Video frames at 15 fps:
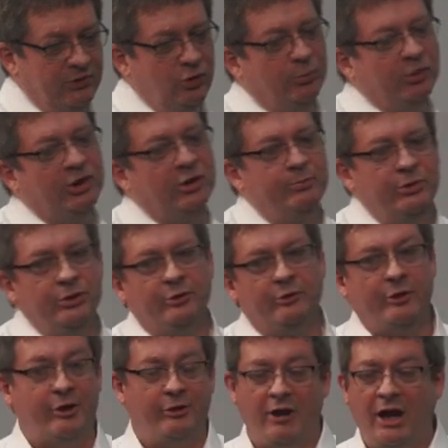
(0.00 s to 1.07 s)
human
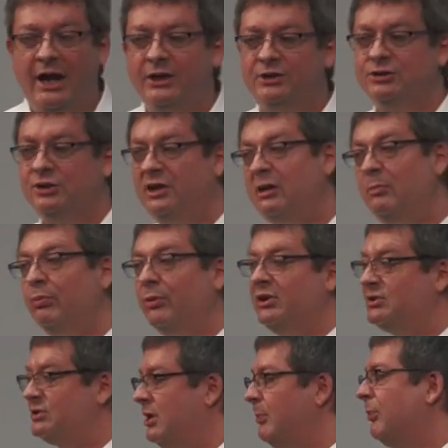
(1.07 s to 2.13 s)
computer interaction. He
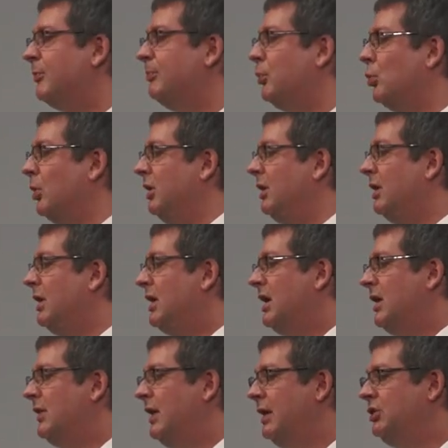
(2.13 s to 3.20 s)
brings up the point
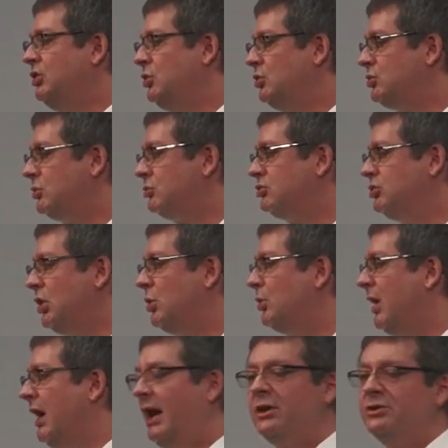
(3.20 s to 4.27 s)
that users
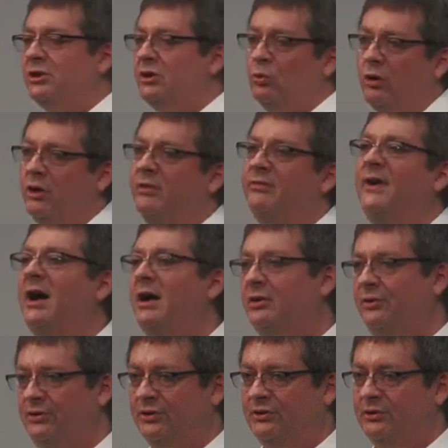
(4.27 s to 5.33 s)
don't actually want
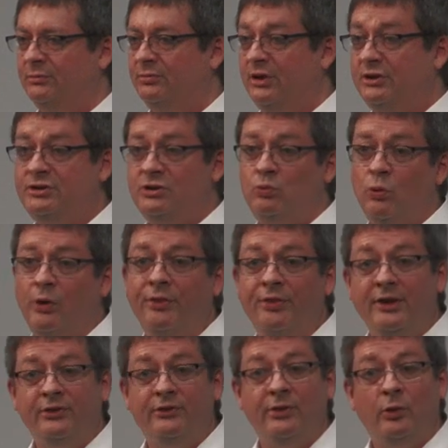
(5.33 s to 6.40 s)
file systems, they just want
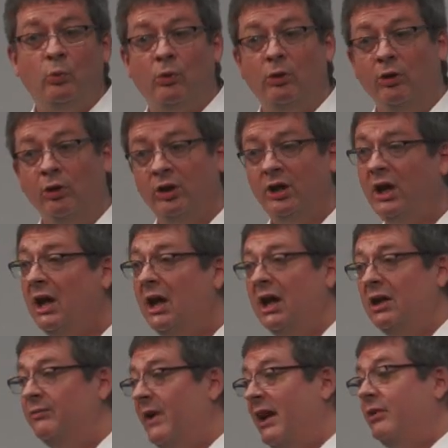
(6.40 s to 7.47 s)
things that work.
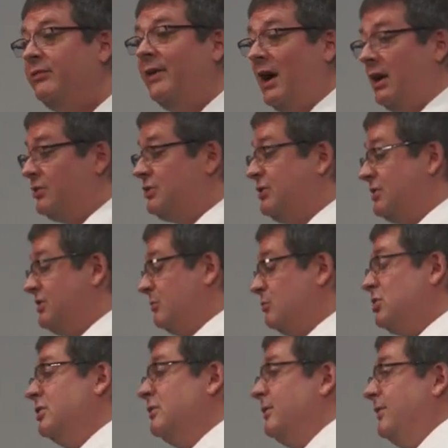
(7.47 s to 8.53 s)
In fact, file
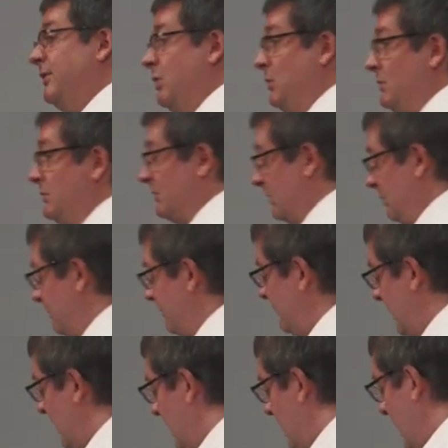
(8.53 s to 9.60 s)
systems confuse them.
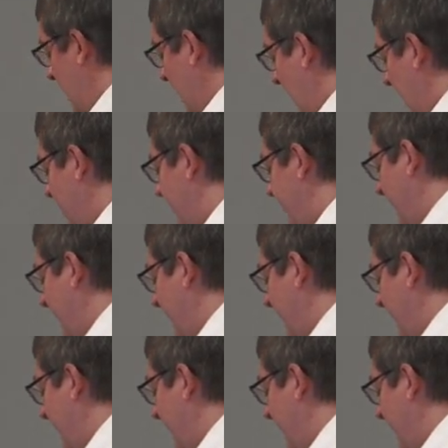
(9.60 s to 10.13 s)
And in